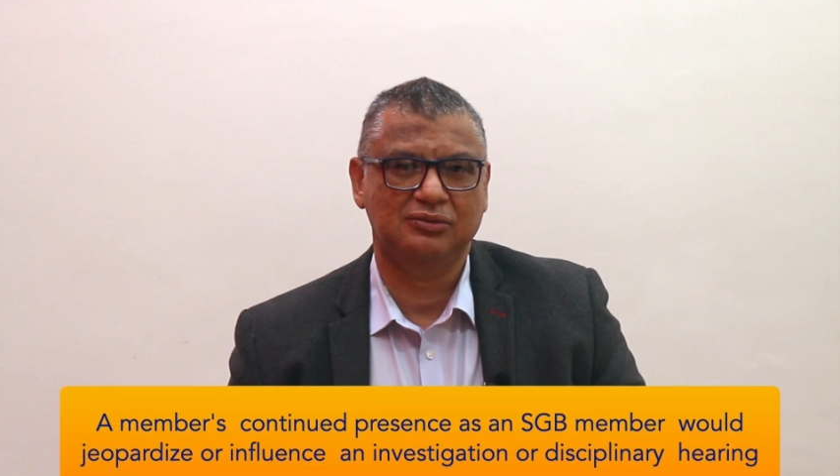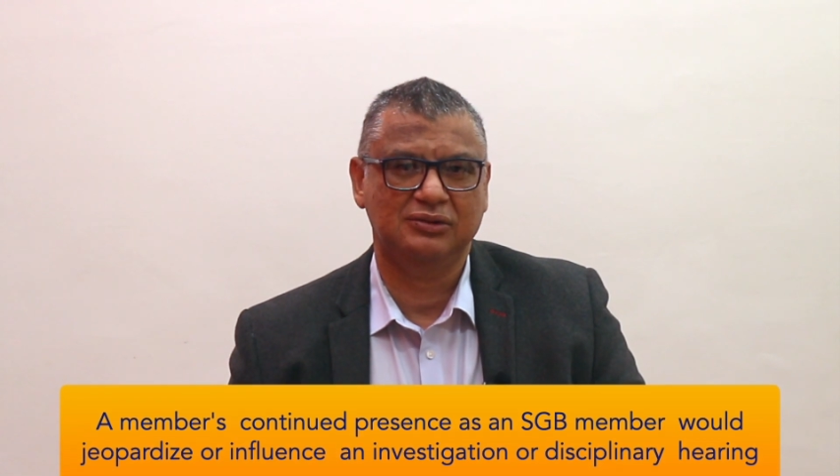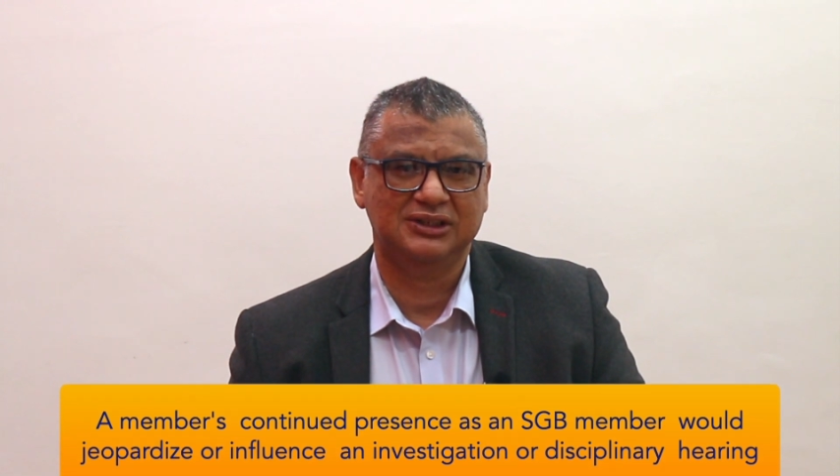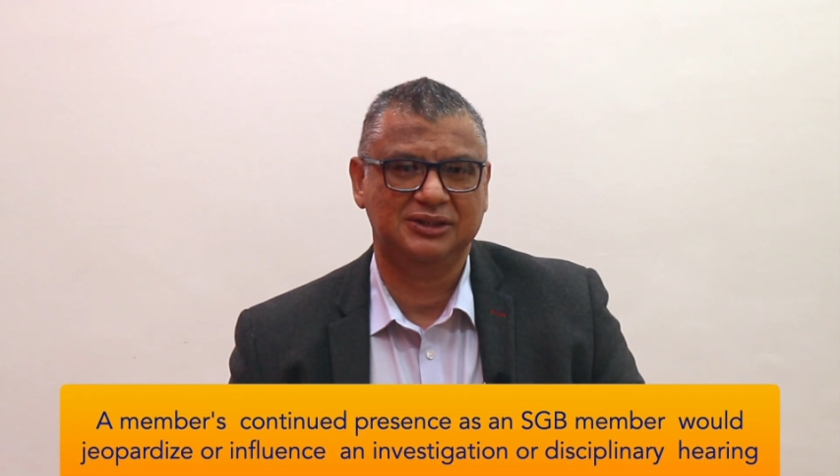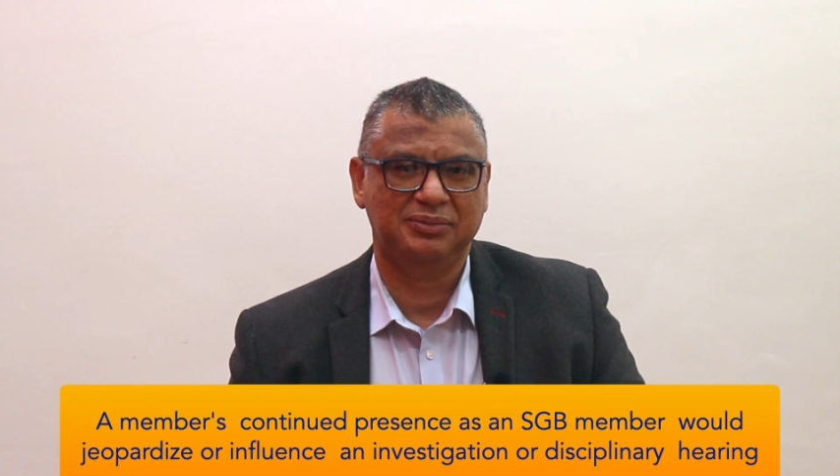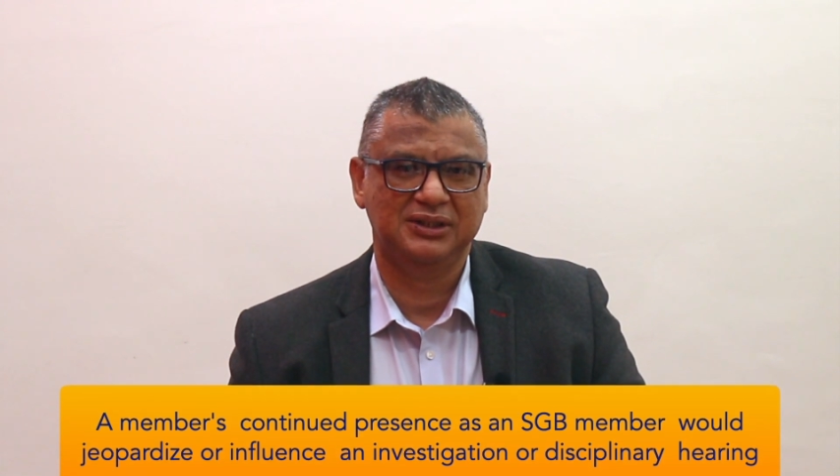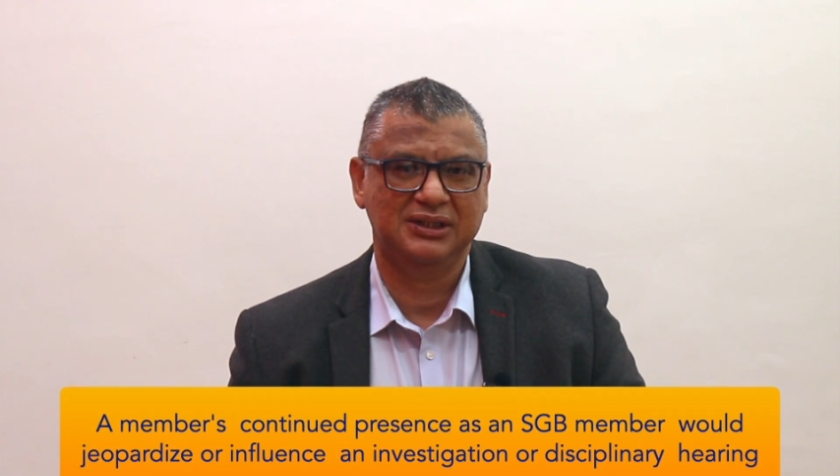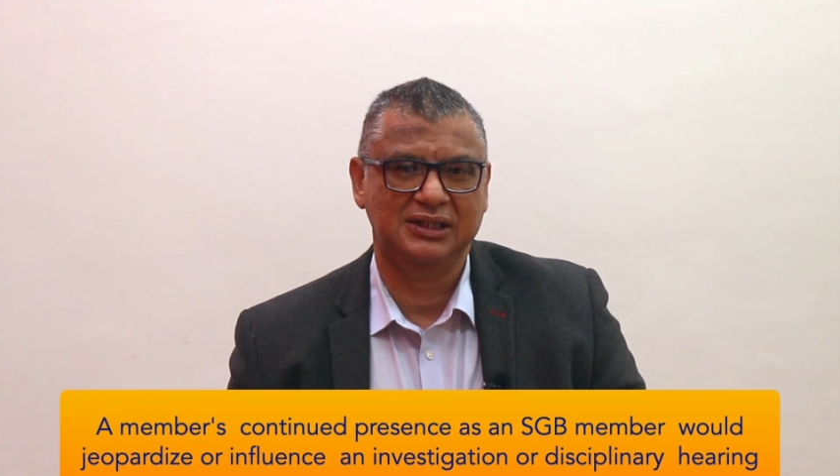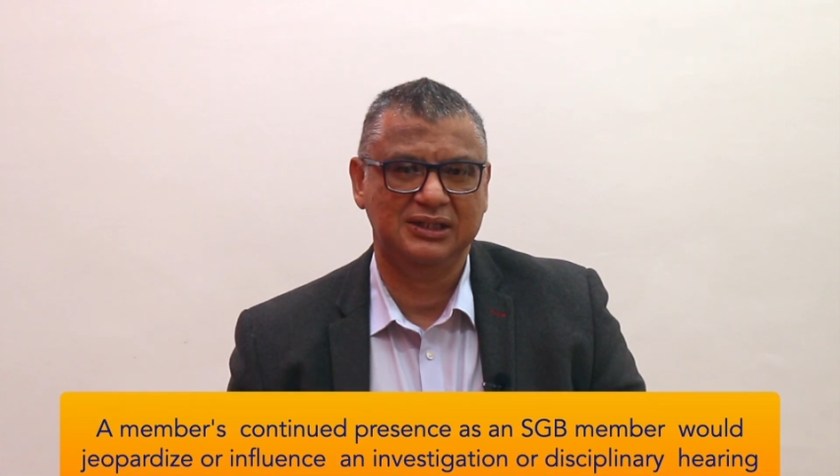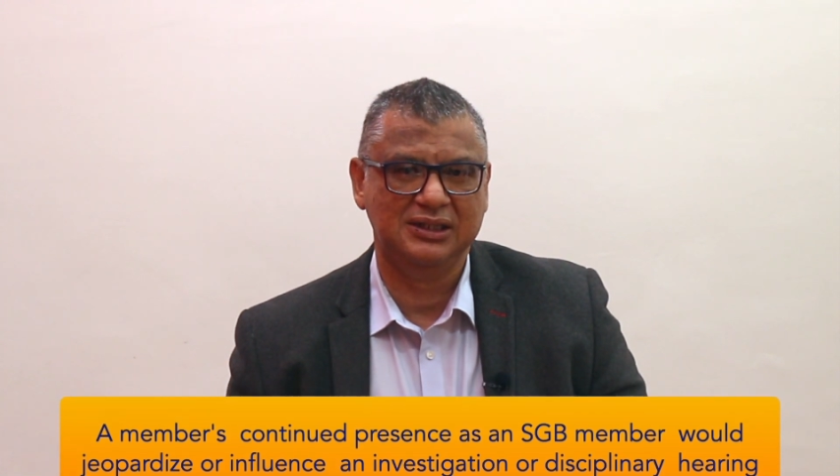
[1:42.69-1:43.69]
or
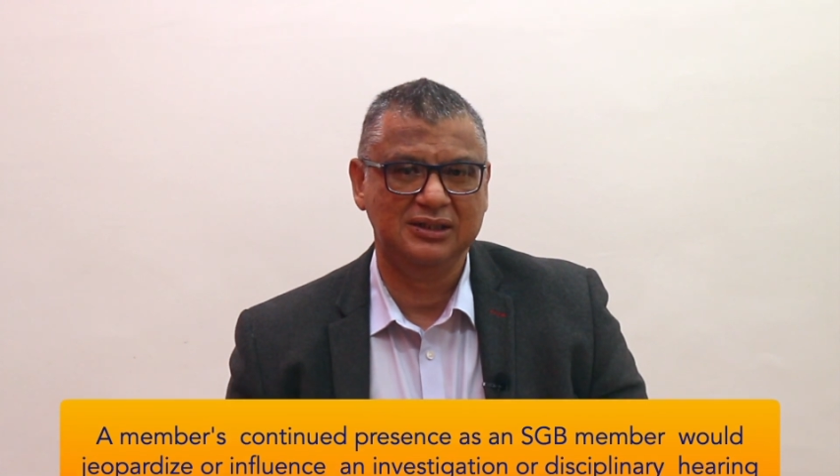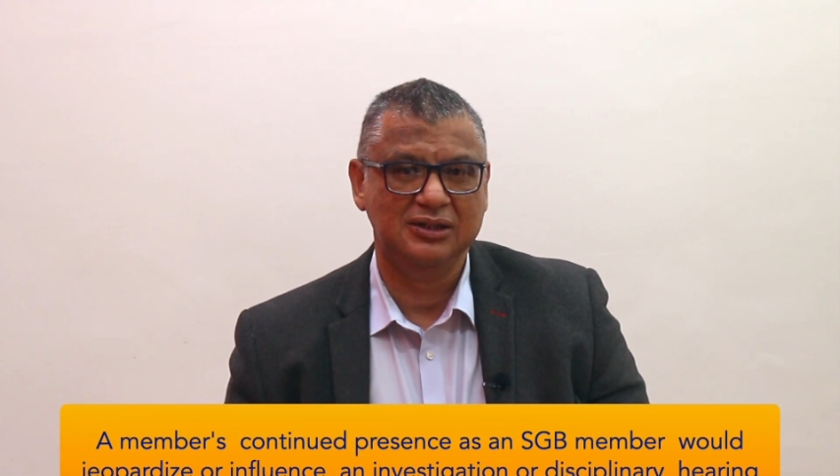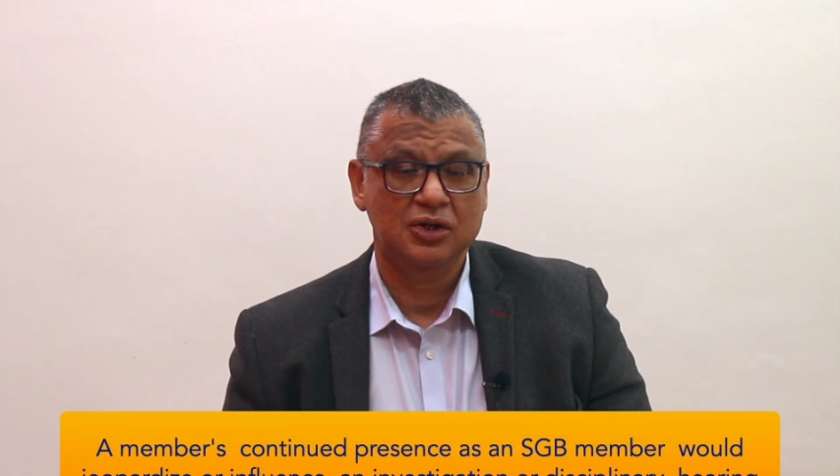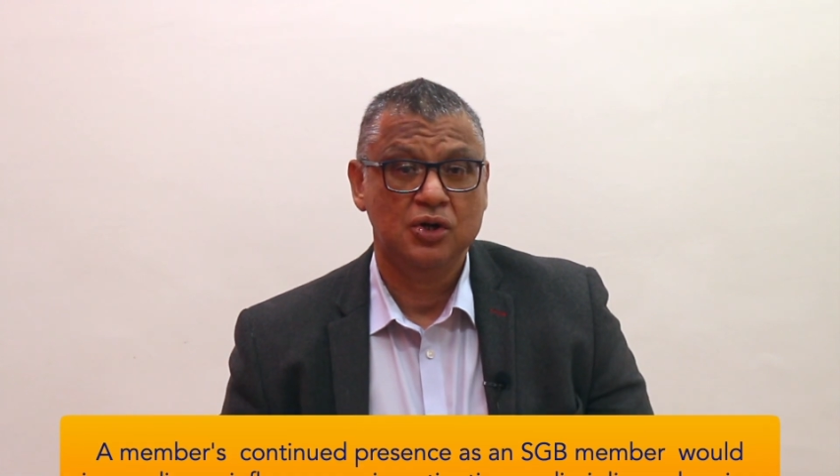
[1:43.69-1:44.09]
disciplinary hearing,